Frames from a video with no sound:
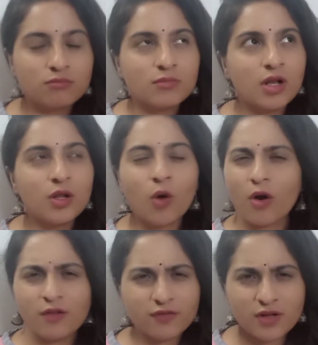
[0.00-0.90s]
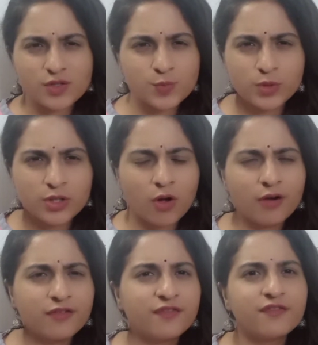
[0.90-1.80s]
a lot of us will
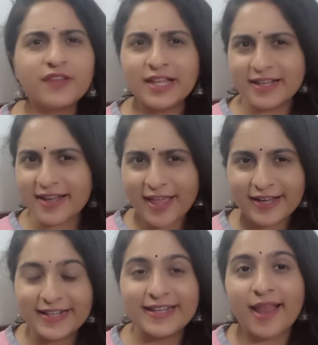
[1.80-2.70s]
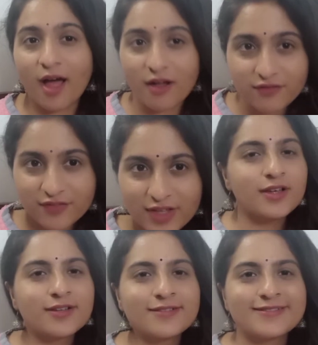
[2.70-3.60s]
not feel like laughing,
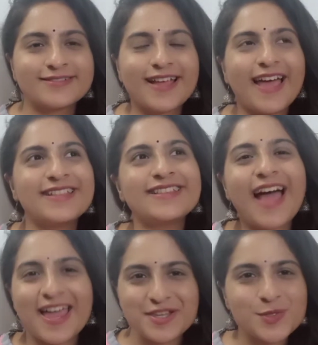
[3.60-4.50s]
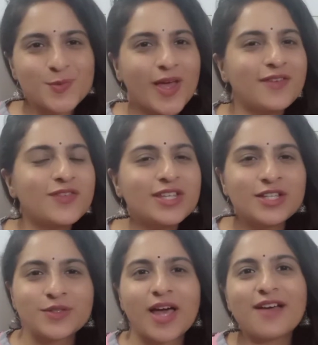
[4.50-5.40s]
and that is why we
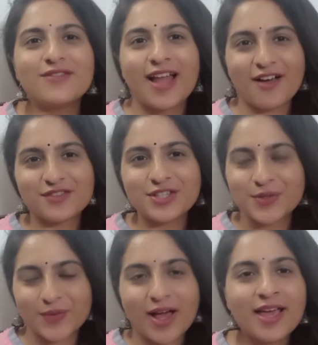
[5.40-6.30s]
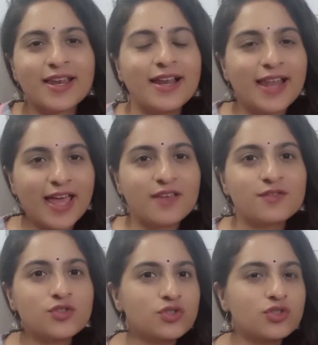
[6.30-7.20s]
need to have laughter yoga in our
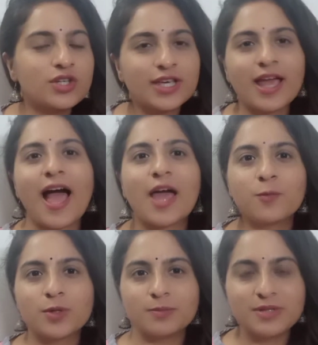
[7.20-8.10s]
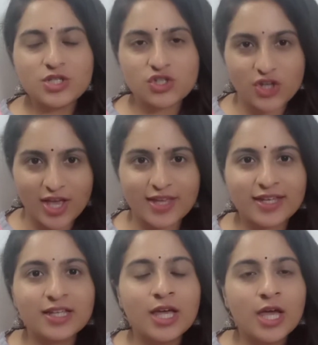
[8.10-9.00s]
life. So today I will be sharing